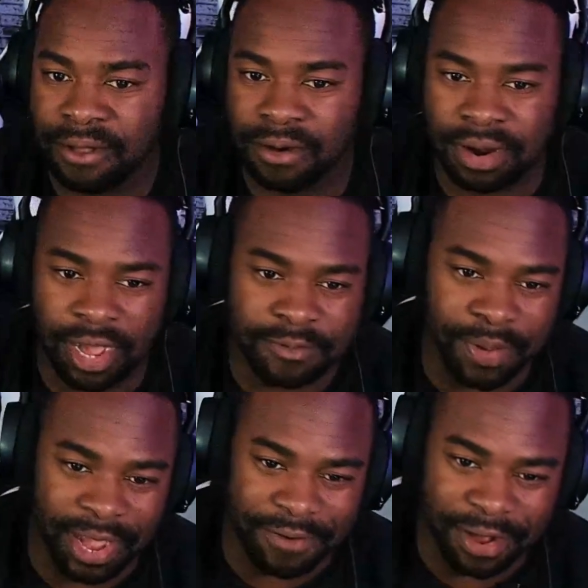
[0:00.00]
oh, nice
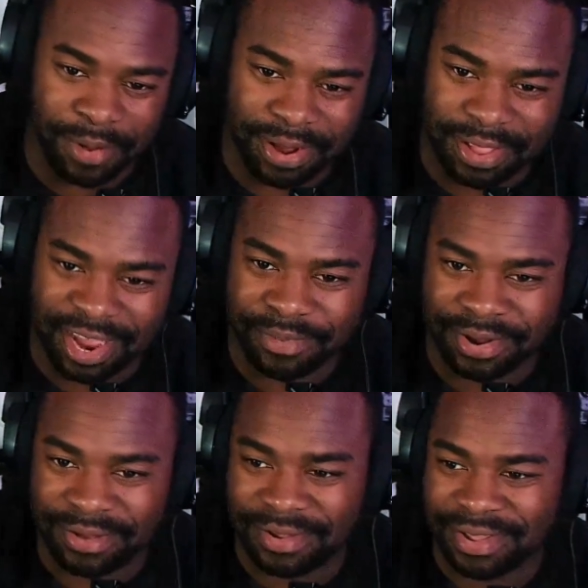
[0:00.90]
background behind your camera,
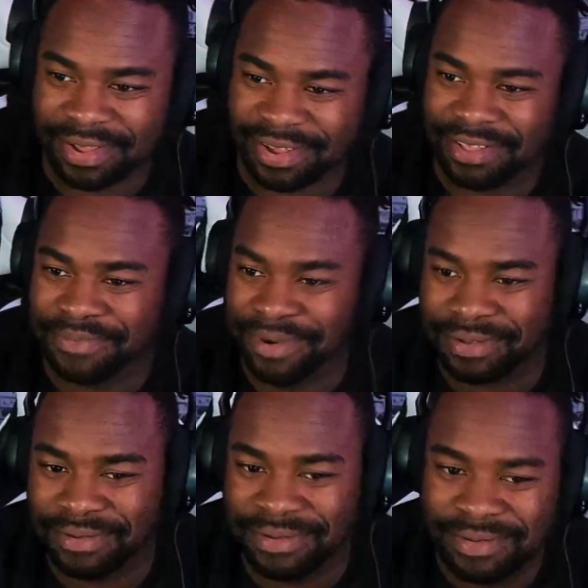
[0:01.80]
dude. Pretty cool.